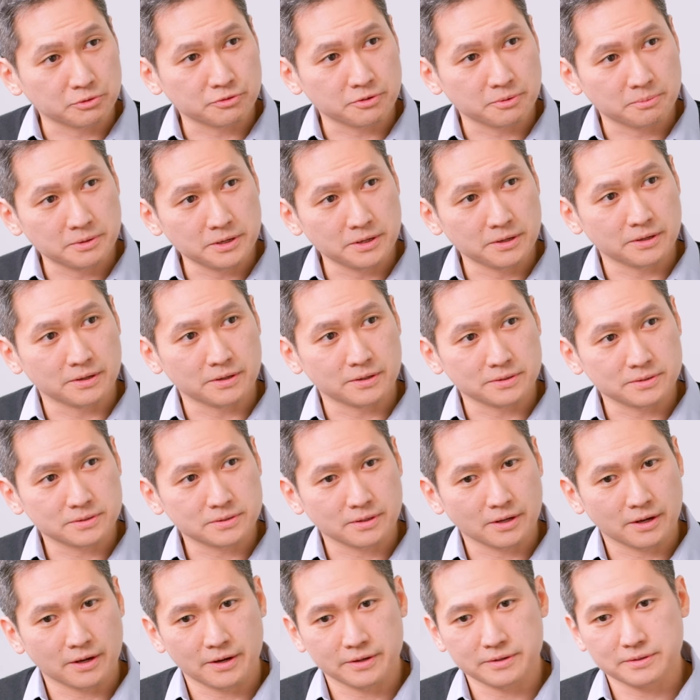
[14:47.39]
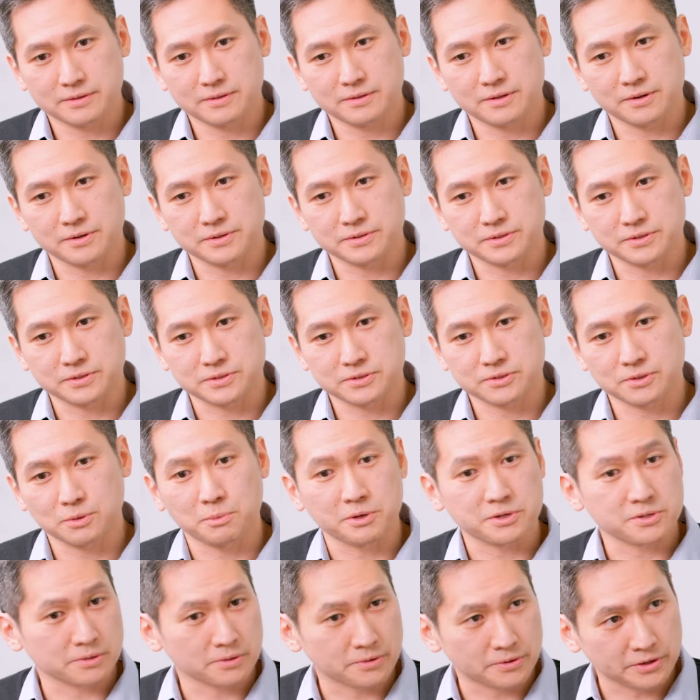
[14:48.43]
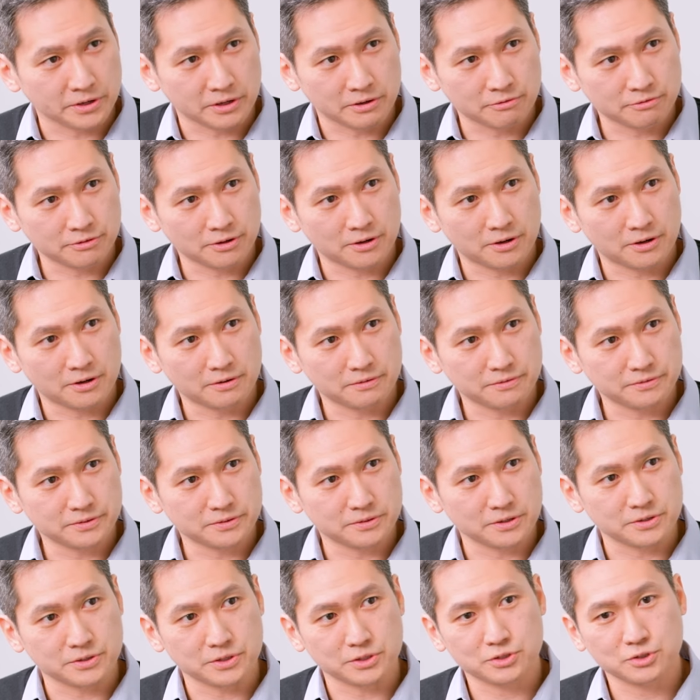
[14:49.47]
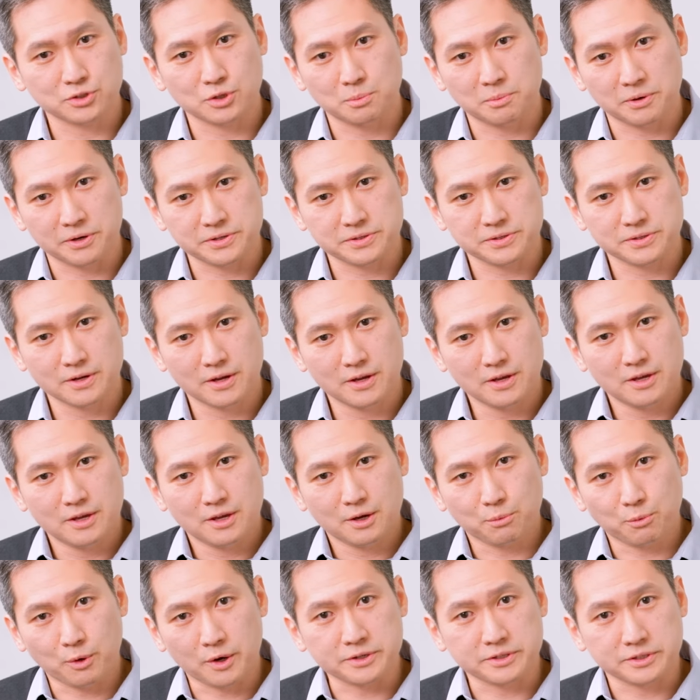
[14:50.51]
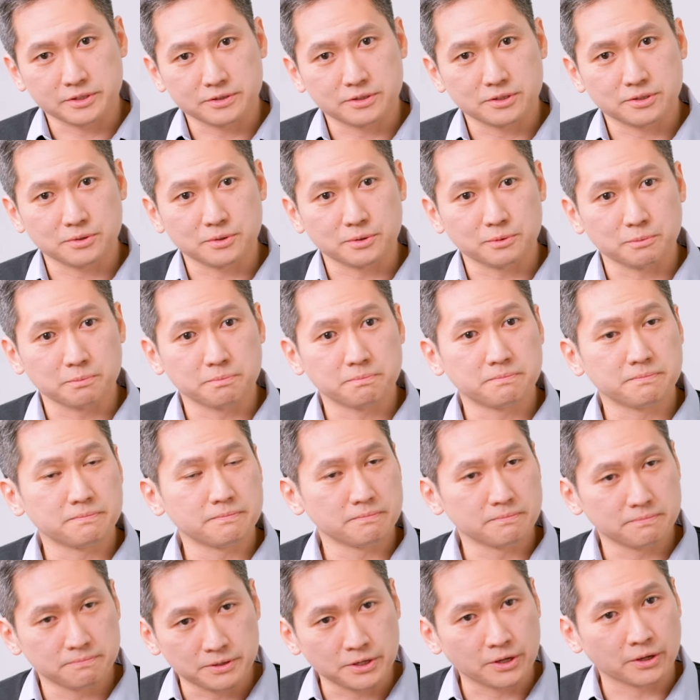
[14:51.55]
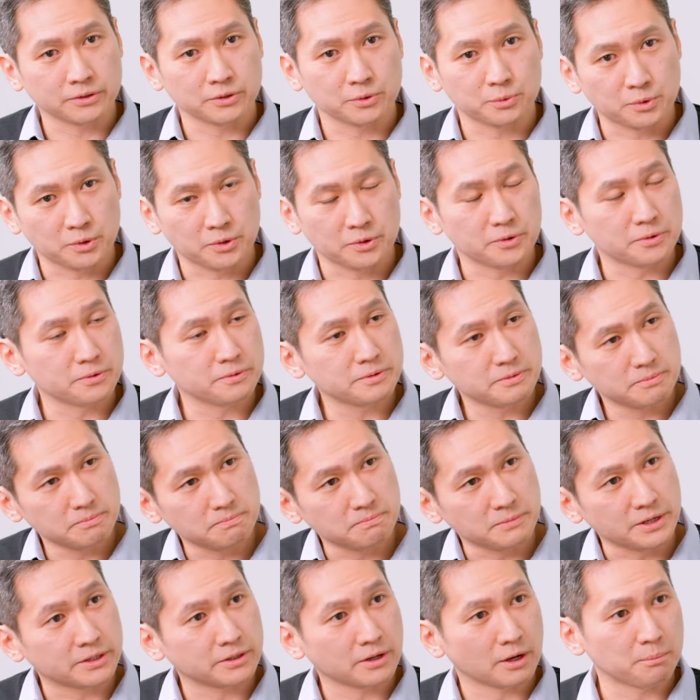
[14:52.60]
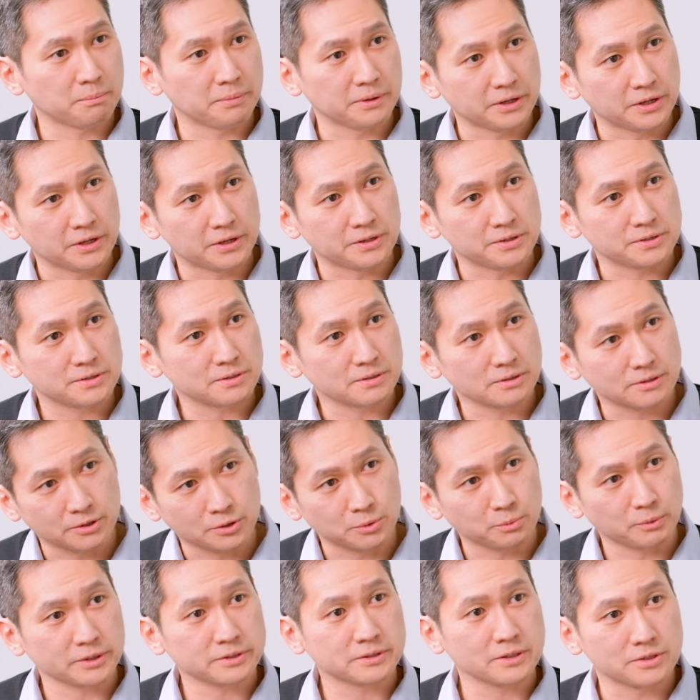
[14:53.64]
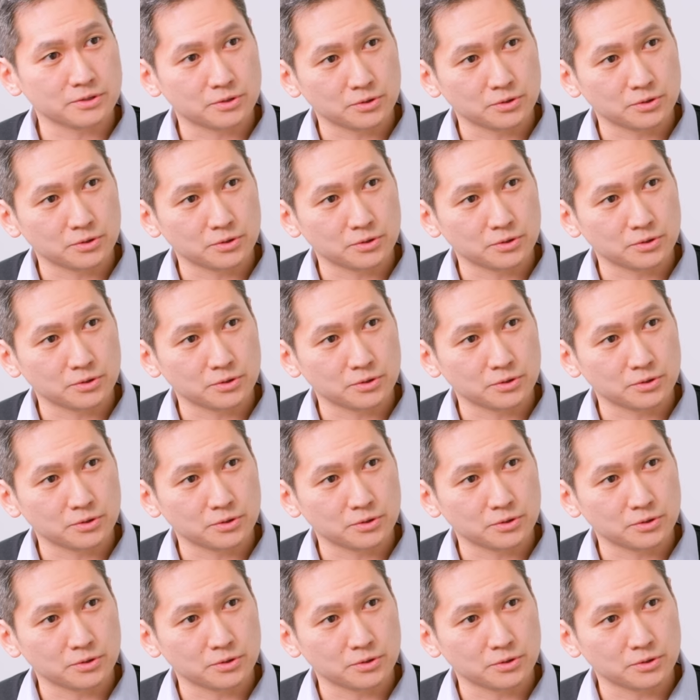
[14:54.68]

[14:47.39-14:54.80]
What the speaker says: for me is that there's just so much learning involved. There's just so much wanting to be on the road, meet companies, learn what they